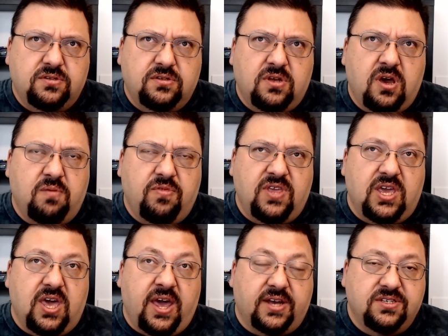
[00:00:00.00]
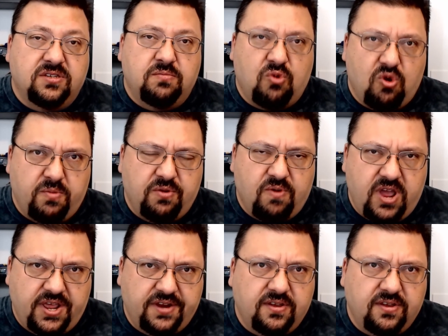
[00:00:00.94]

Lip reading: of the ex-Mormon Reddit